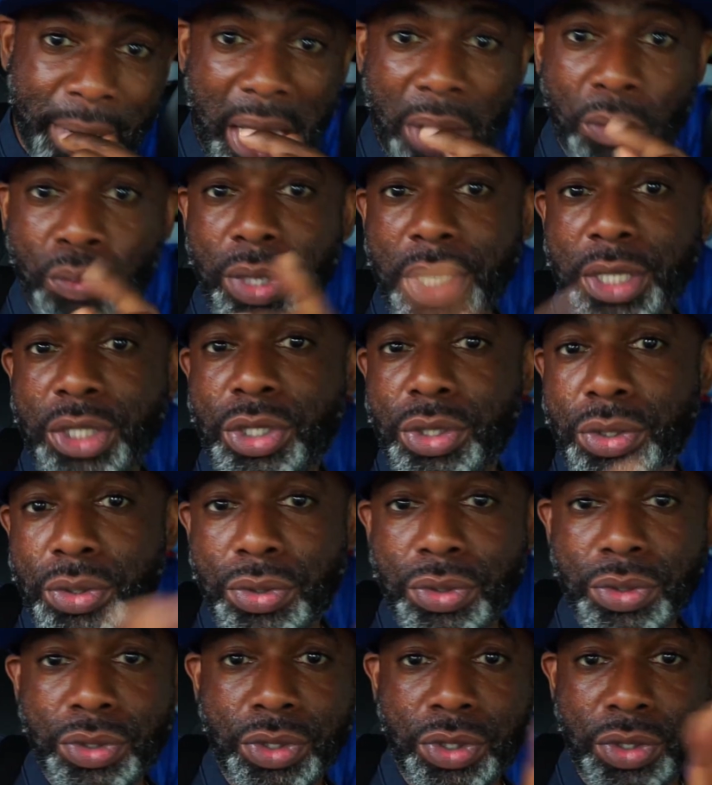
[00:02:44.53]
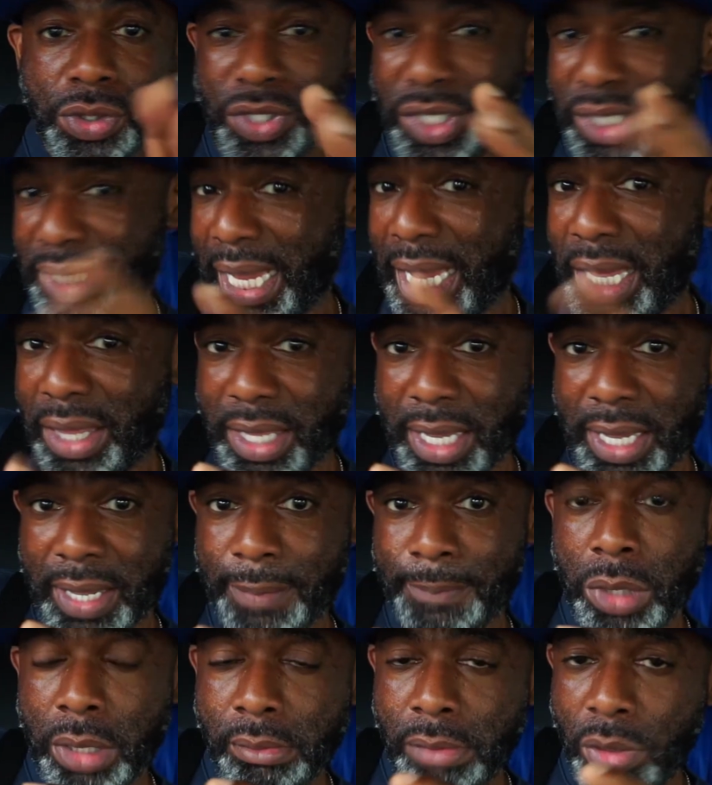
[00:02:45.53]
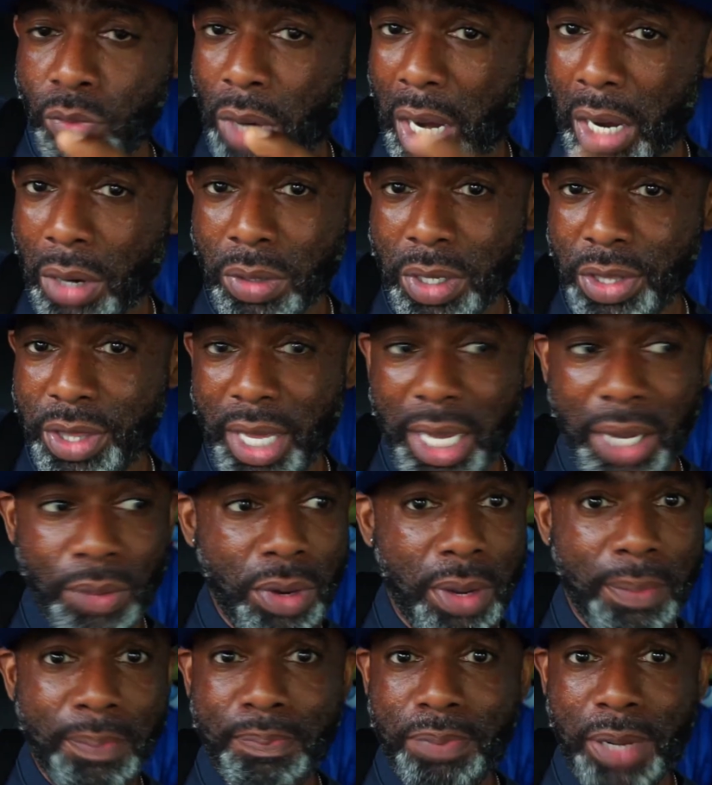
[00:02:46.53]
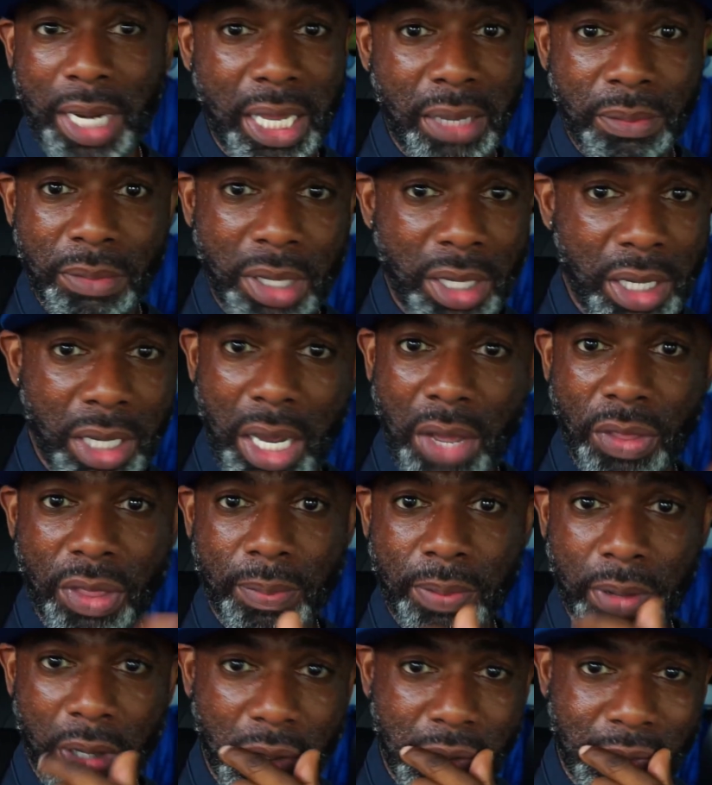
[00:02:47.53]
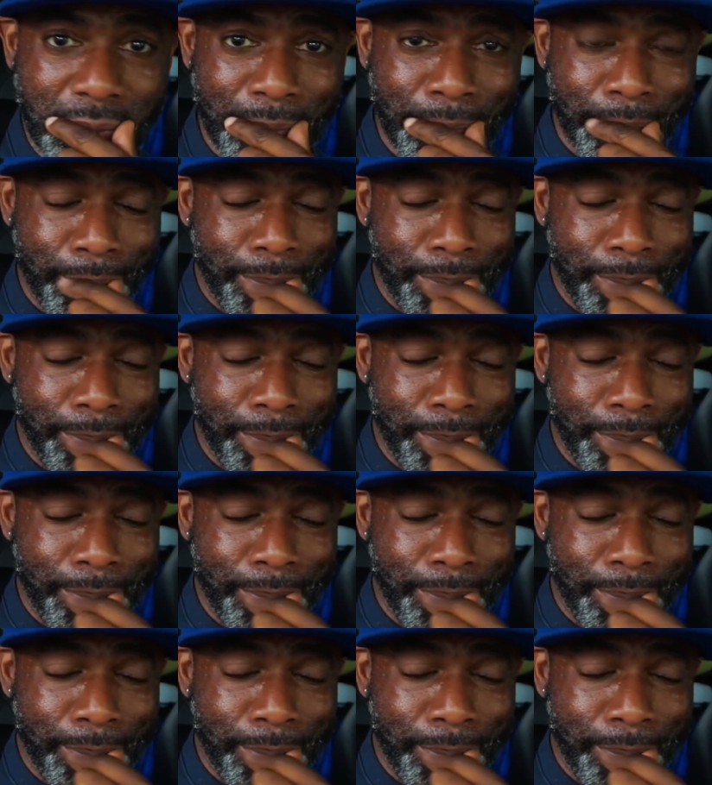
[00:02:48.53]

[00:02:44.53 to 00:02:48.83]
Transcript: and we choose to stay there, but while we're there, we're blaming the other person.